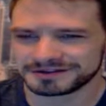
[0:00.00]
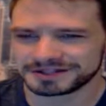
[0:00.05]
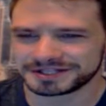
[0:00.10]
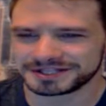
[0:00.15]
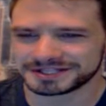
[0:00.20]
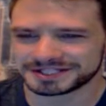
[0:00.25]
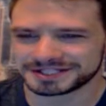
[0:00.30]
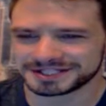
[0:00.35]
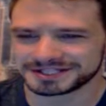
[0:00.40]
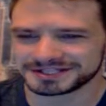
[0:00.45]

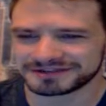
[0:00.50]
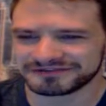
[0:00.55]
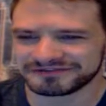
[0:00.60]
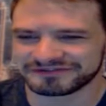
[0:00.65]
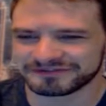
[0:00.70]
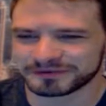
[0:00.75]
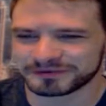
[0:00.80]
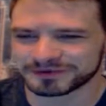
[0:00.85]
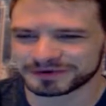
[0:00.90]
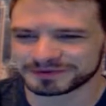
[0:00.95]
This is in
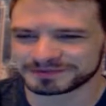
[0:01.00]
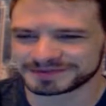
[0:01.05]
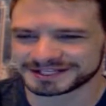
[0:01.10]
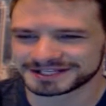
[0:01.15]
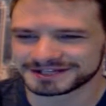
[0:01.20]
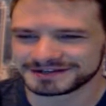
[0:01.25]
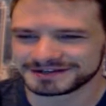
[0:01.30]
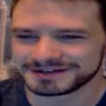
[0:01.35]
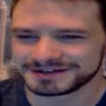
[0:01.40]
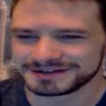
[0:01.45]

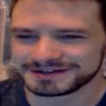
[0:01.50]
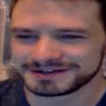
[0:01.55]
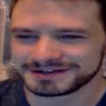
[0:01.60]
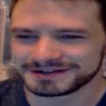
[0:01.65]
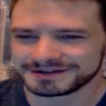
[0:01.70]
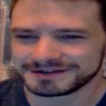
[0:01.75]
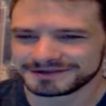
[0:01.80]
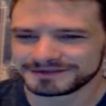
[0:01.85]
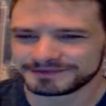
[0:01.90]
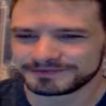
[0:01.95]
Forbes.
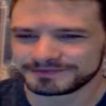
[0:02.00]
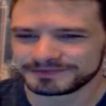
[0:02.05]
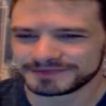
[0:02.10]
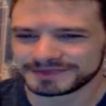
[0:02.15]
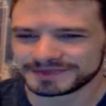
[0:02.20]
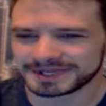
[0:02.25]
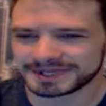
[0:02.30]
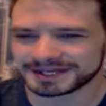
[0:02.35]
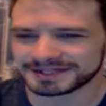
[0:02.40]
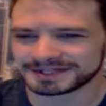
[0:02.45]

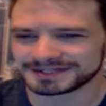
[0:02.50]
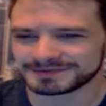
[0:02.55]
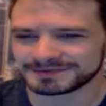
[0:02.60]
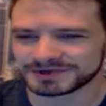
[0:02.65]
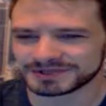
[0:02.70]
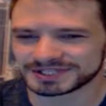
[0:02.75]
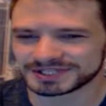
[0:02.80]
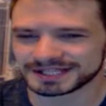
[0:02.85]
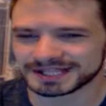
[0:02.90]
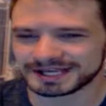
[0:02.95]
That is the
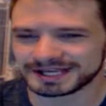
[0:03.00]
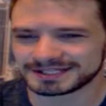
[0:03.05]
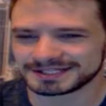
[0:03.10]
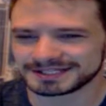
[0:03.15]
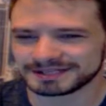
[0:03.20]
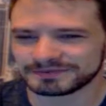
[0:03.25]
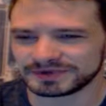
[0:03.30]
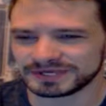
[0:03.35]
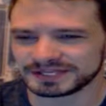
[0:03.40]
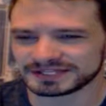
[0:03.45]
most
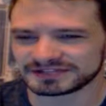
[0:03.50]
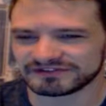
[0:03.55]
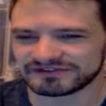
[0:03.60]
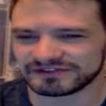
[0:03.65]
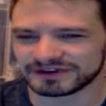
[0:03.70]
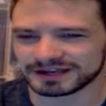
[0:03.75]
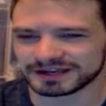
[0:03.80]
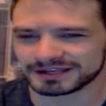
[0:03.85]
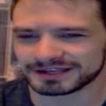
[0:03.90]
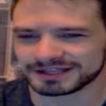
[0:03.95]
lazy piece of
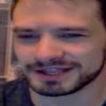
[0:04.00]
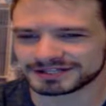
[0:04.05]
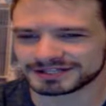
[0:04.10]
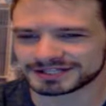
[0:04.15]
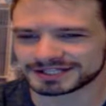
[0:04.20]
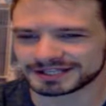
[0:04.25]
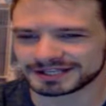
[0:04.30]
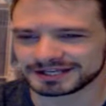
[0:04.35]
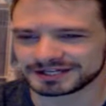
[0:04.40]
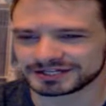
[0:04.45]
fucking
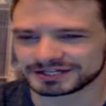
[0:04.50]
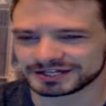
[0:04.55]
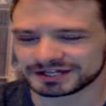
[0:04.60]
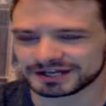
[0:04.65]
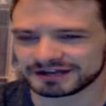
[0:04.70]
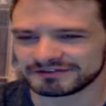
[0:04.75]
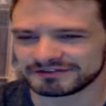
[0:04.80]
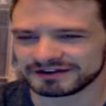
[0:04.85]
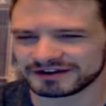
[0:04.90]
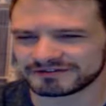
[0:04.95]
legislation
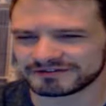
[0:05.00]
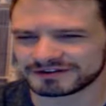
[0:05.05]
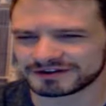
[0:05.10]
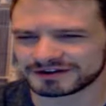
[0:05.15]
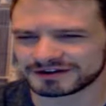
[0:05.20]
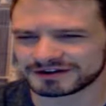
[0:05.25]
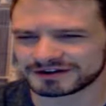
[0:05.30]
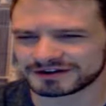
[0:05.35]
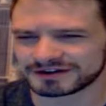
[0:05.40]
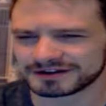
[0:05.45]
I have ever
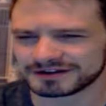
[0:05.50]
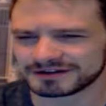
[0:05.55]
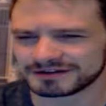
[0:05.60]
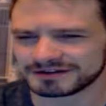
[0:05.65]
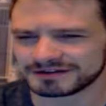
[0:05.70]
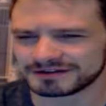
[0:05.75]
heard.